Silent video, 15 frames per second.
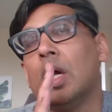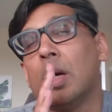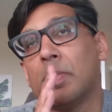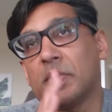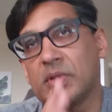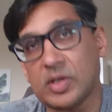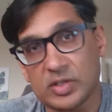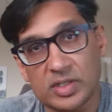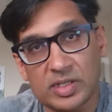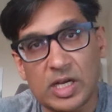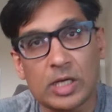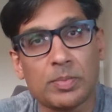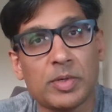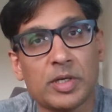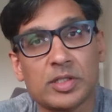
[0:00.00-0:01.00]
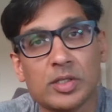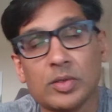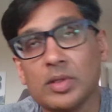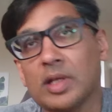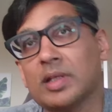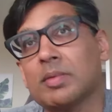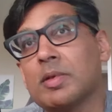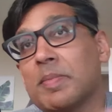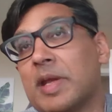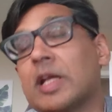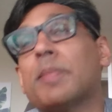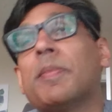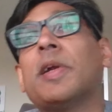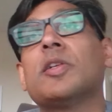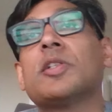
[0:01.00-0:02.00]
But there's Databricks. So like the main
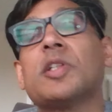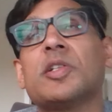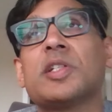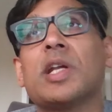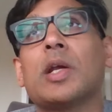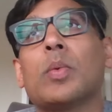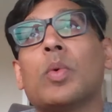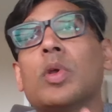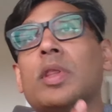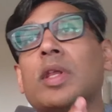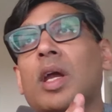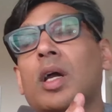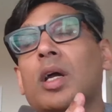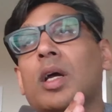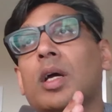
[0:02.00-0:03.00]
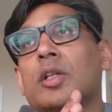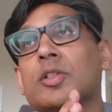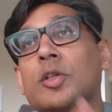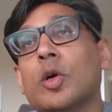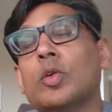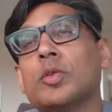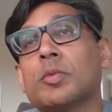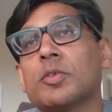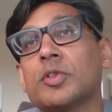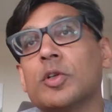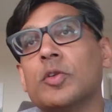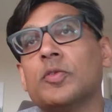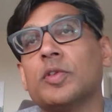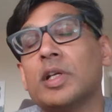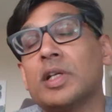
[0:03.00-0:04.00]
competitors they're saying with uh, Snow
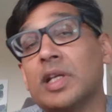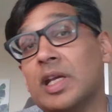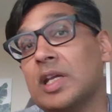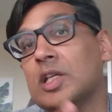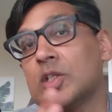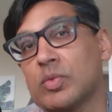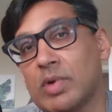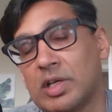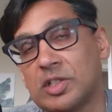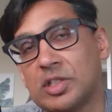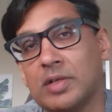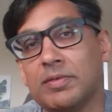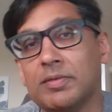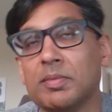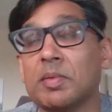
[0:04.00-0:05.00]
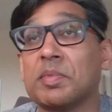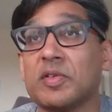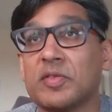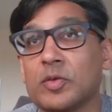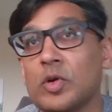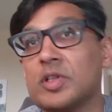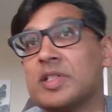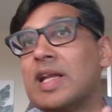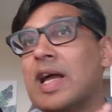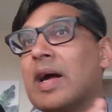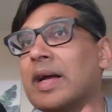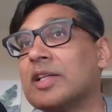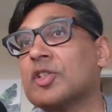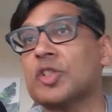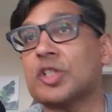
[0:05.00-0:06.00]
Snowflake is Redshift, but of course now
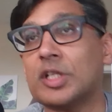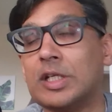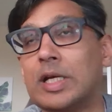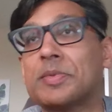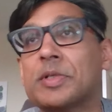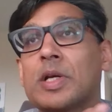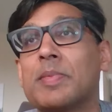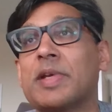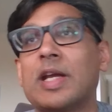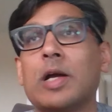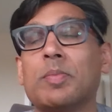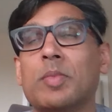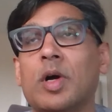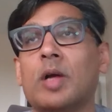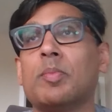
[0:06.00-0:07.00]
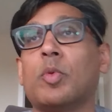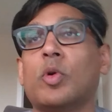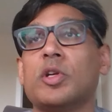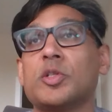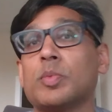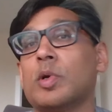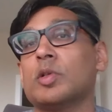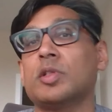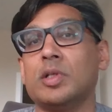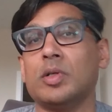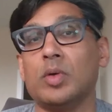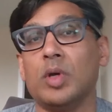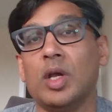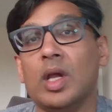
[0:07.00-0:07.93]
Azure Synapse coming out on board as well too,